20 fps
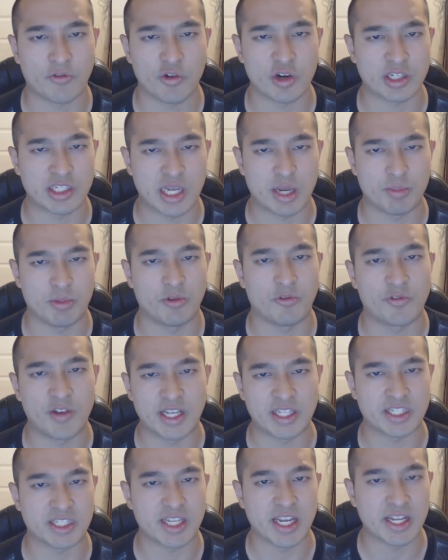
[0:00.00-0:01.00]
like, for example,
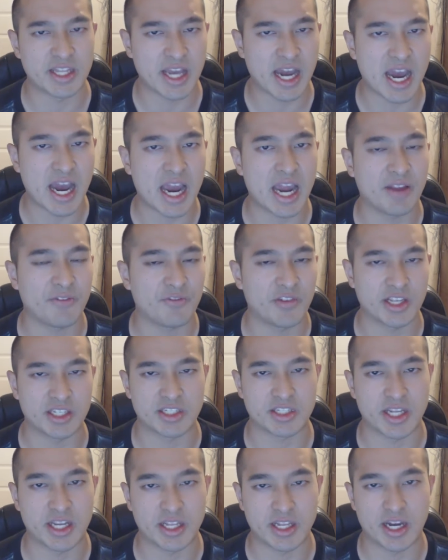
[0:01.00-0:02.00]
Fate's Day
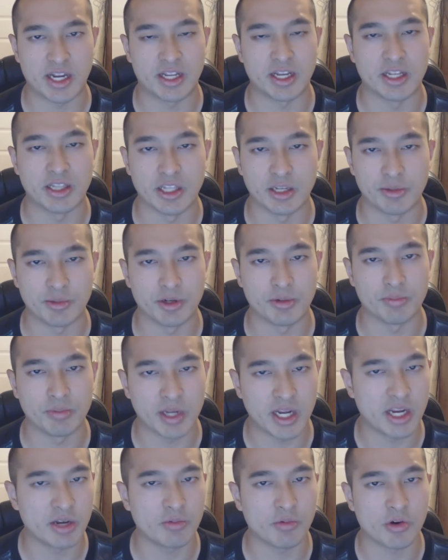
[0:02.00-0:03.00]
Night Unlimited
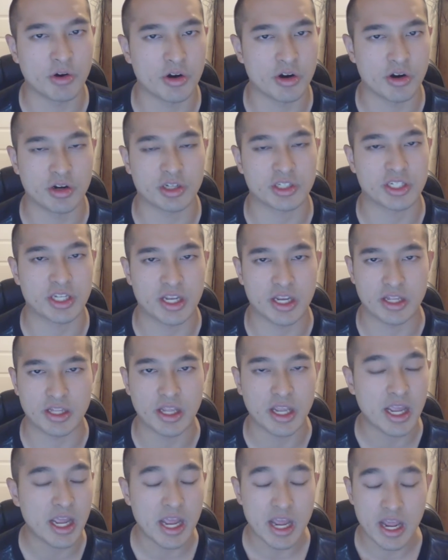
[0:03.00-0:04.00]
Blade Works,
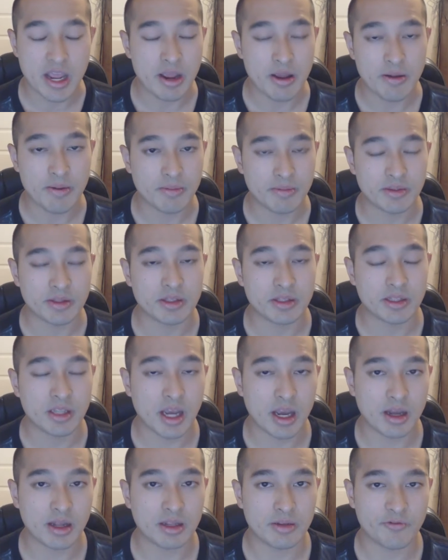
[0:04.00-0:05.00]
and
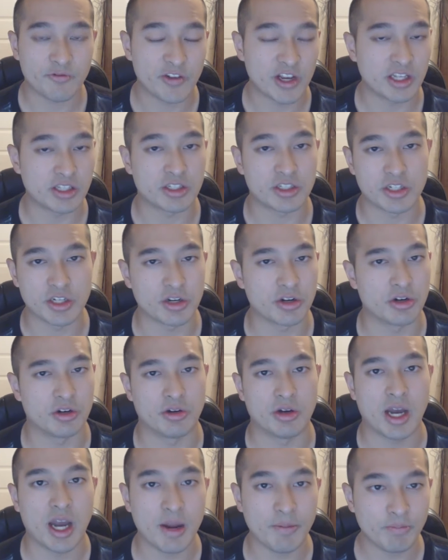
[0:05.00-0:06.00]
Fate
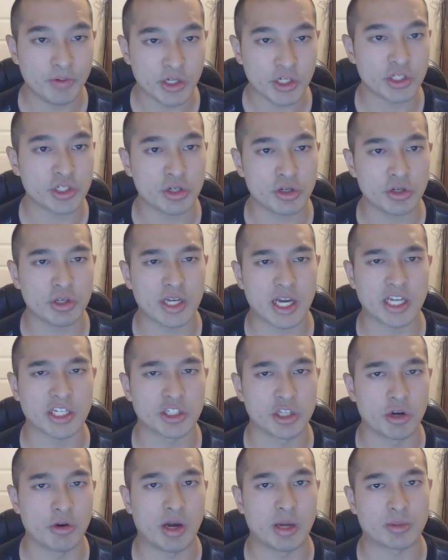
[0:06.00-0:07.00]
Zero. I'm pretty sure you
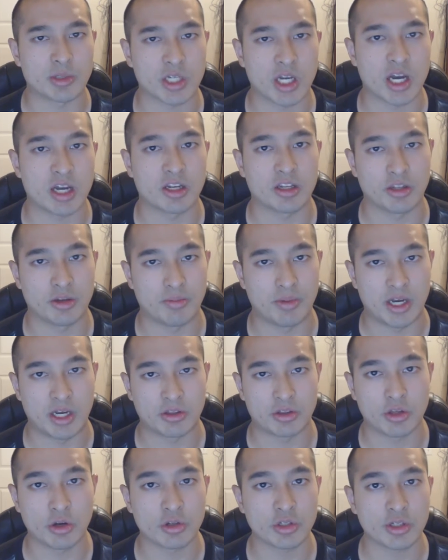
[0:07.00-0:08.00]
guys know what I'm talking
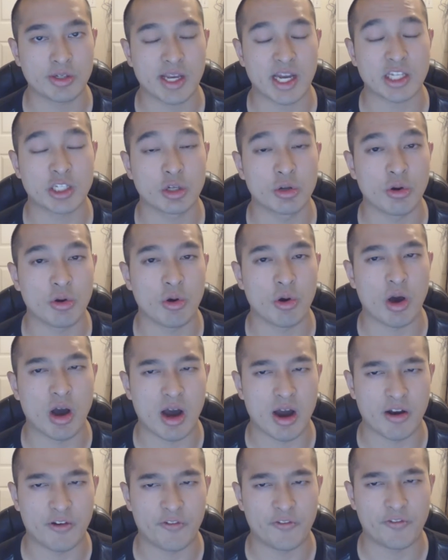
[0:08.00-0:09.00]
about. Those of you guys who
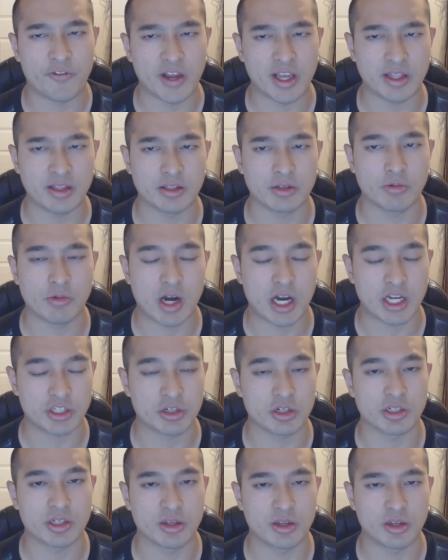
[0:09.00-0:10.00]
are Fate
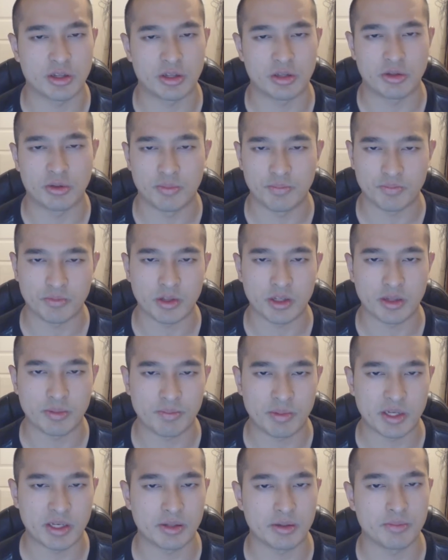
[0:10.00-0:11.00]
watchers and
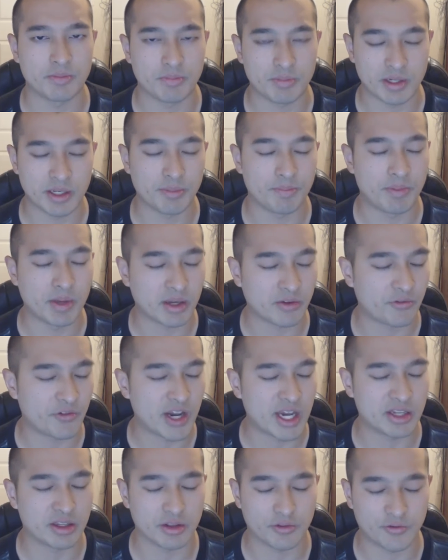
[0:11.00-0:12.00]
been a big
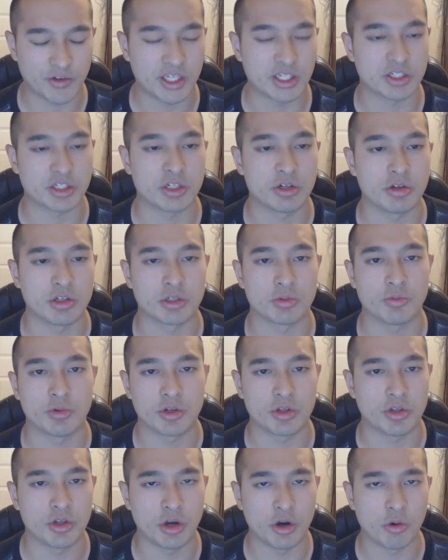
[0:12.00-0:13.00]
fan of the Fate series
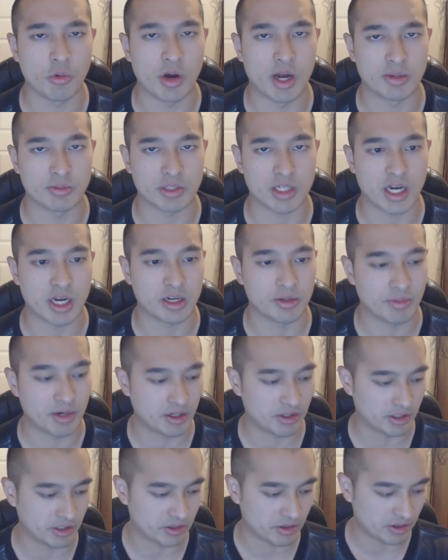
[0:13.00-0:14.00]
would know what I'm talking
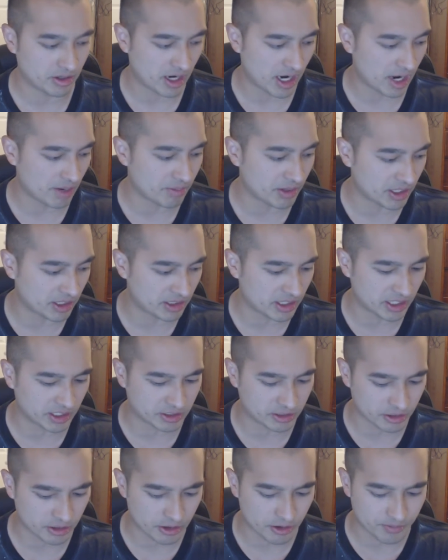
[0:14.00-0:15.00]
about here. I mean,
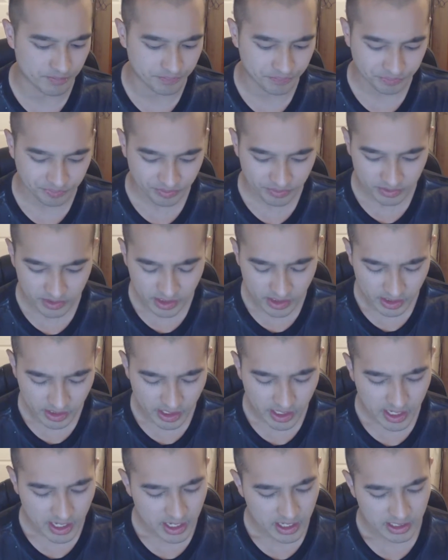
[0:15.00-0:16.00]

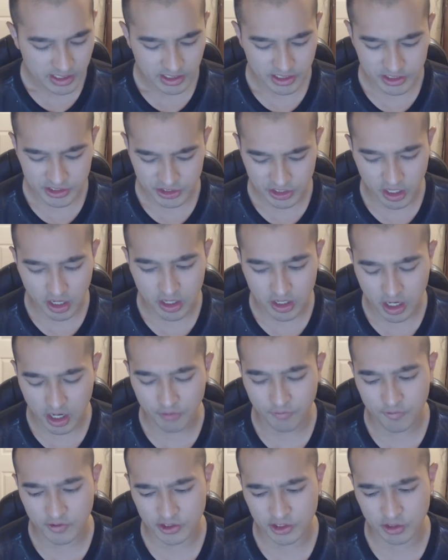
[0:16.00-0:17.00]
it started
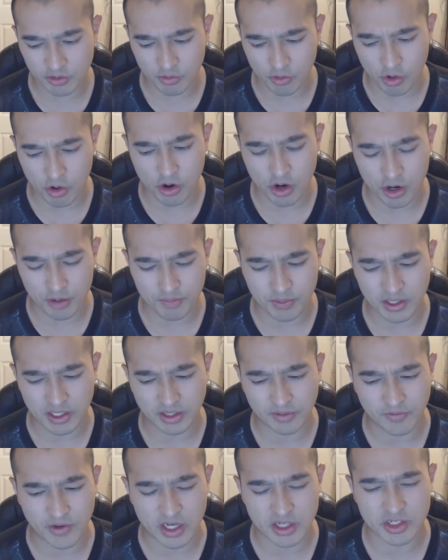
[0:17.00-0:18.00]
off with the war,
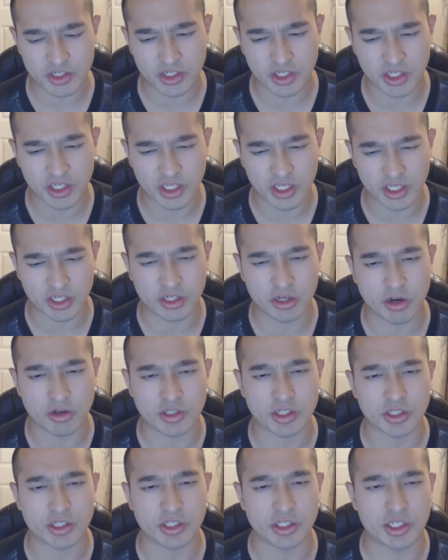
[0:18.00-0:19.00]
but eventually it
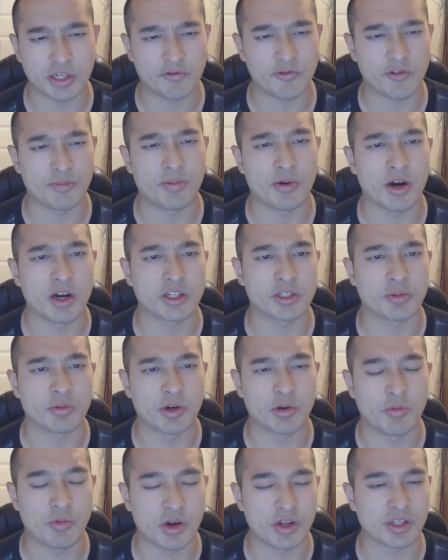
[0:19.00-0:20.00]
goes into different parts
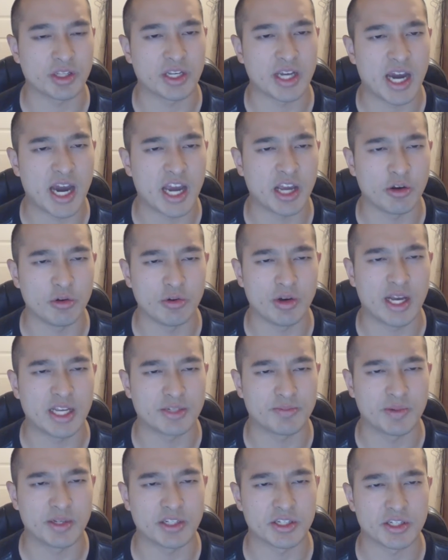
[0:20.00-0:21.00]
where one guy
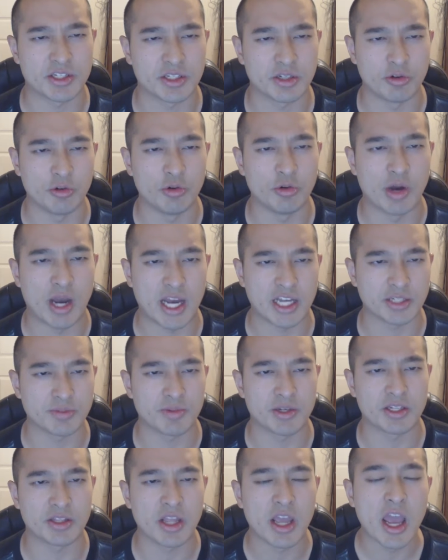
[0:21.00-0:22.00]
who's been a
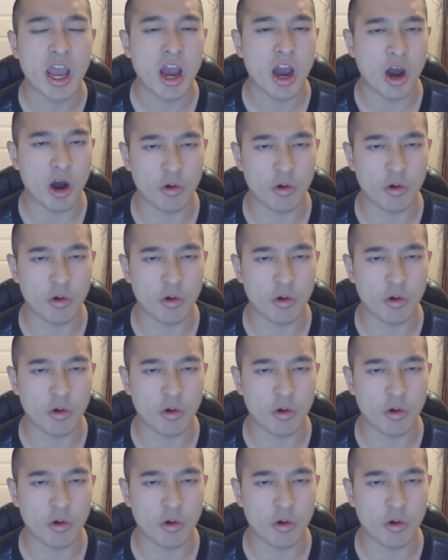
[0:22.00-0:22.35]
servant